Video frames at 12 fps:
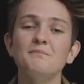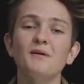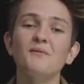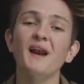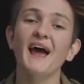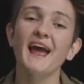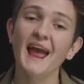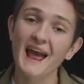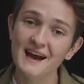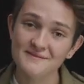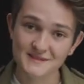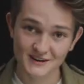but what I
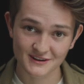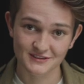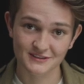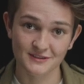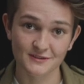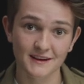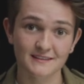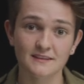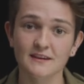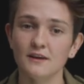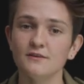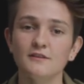am here to do is to
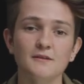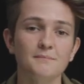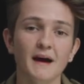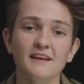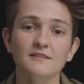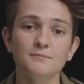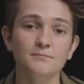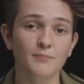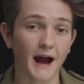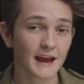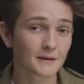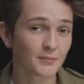tell you the best
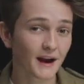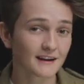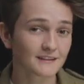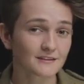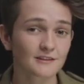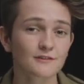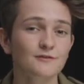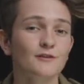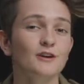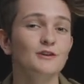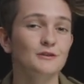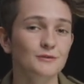buying practices
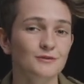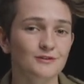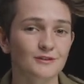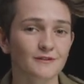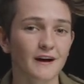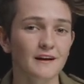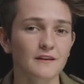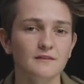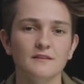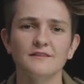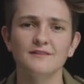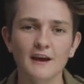for a used device,
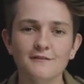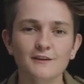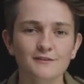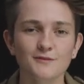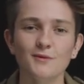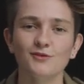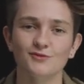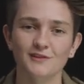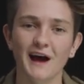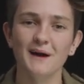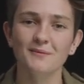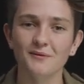the safest and most
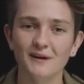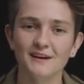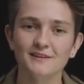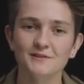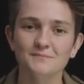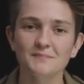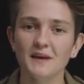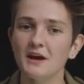reliable ways.